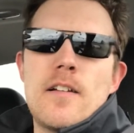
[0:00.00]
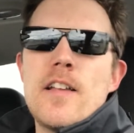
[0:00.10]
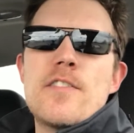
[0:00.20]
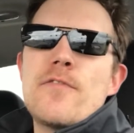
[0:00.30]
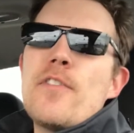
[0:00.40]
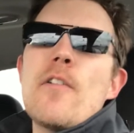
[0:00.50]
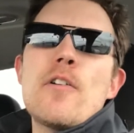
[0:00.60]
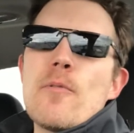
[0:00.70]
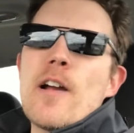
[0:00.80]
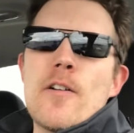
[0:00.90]
It's
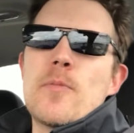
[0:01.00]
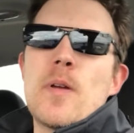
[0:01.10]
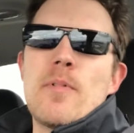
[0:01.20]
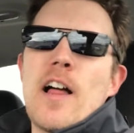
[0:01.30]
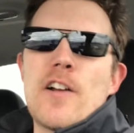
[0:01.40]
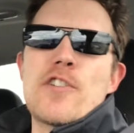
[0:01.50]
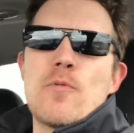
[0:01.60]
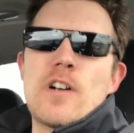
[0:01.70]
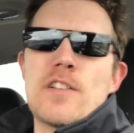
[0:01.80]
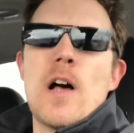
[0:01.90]
very rare that people actually
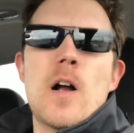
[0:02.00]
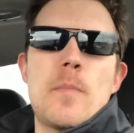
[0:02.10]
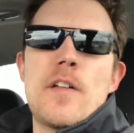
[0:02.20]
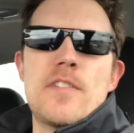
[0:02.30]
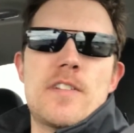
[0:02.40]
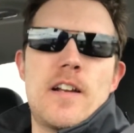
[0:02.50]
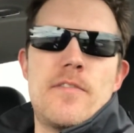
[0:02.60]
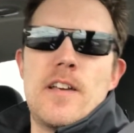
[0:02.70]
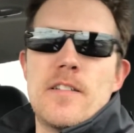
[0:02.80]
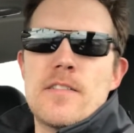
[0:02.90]
want to talk about these kind
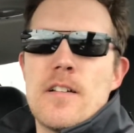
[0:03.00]
of things.